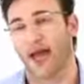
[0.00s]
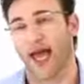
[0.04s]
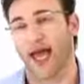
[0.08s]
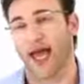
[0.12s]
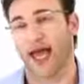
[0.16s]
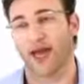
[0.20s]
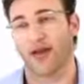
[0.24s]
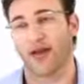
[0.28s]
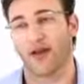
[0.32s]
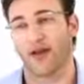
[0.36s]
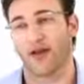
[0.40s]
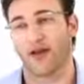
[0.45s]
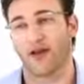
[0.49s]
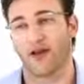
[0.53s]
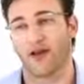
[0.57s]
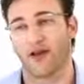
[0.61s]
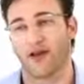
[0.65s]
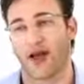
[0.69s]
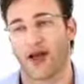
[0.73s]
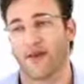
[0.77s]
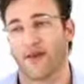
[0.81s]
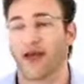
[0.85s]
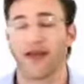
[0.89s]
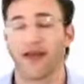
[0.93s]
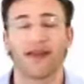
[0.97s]

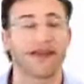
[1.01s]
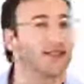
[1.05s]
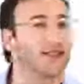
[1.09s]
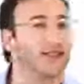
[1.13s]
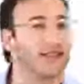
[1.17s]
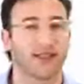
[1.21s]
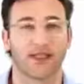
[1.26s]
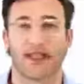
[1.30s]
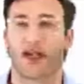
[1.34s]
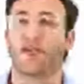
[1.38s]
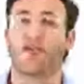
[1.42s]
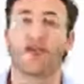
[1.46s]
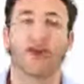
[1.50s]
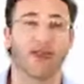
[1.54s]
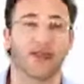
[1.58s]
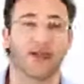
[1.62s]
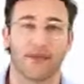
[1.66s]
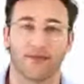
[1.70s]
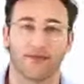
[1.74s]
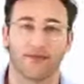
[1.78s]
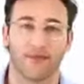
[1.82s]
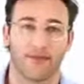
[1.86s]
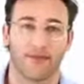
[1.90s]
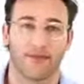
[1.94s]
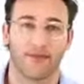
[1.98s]
and I made this discovery
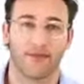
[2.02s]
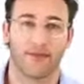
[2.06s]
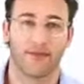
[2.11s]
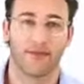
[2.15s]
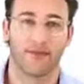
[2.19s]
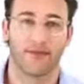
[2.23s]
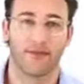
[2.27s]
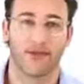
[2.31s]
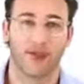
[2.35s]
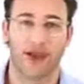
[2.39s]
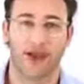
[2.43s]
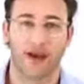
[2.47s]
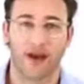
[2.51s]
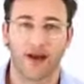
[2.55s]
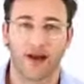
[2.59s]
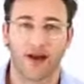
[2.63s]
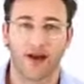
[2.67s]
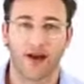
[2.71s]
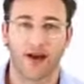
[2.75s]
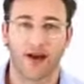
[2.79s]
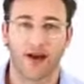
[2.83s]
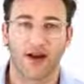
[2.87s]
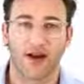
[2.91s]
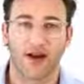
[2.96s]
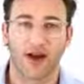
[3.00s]

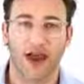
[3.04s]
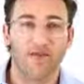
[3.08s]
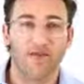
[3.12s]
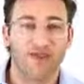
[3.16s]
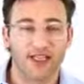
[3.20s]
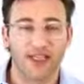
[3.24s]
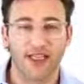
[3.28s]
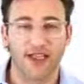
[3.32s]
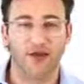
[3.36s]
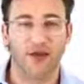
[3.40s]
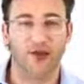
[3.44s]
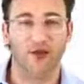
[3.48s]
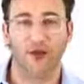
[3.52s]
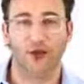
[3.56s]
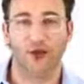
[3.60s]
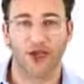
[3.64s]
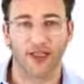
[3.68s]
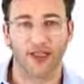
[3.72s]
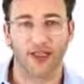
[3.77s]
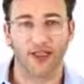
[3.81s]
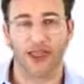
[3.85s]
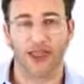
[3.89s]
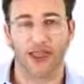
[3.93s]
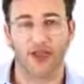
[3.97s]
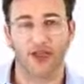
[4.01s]
that every single
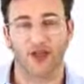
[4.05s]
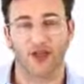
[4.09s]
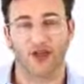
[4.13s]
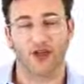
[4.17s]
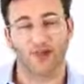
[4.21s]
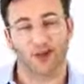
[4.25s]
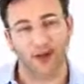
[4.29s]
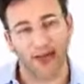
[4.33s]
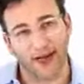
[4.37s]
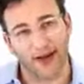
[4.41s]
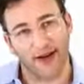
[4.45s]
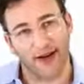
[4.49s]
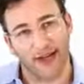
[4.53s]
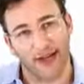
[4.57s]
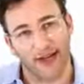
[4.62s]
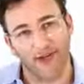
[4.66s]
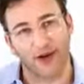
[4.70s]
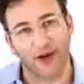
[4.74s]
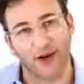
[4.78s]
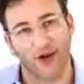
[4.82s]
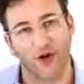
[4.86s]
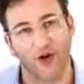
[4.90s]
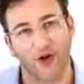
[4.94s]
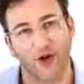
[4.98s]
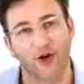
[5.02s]
organization on the planet,
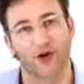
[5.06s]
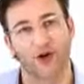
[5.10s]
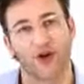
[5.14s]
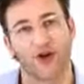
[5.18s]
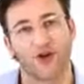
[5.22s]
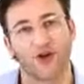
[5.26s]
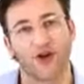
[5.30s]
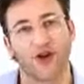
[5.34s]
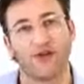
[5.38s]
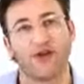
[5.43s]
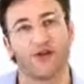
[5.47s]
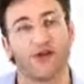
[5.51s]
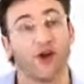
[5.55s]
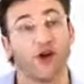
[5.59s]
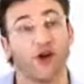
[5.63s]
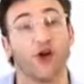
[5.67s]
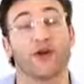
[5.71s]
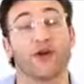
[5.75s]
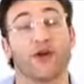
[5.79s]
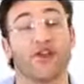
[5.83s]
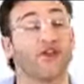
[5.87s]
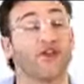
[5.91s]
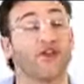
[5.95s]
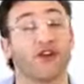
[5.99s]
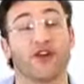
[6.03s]
even our own careers,
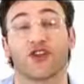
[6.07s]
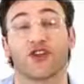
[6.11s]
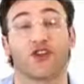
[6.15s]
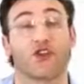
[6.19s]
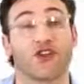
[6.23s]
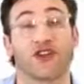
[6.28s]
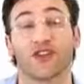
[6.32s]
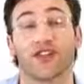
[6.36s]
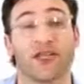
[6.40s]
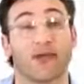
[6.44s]
always function on the